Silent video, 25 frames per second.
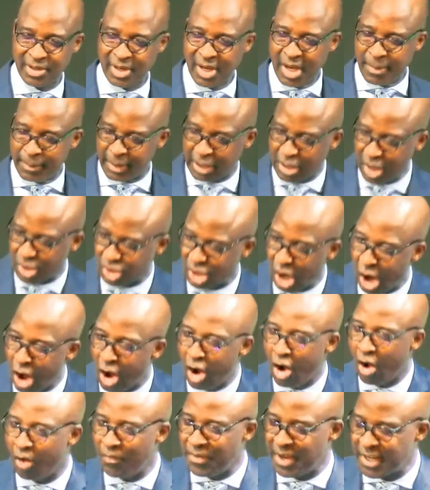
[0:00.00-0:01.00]
Because
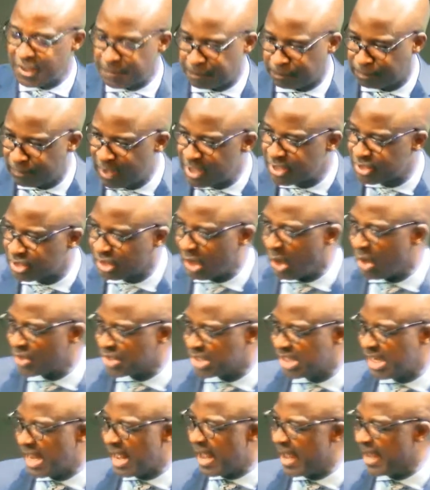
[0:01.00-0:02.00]
all this priest does
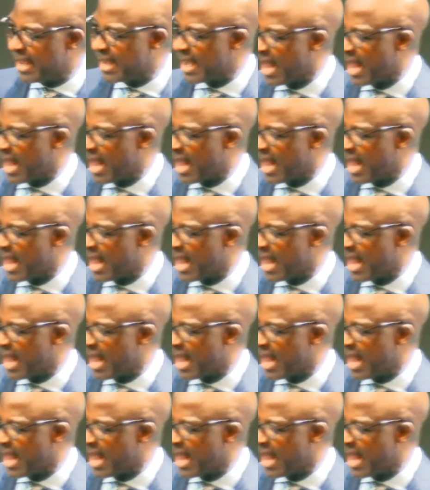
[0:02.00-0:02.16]
year in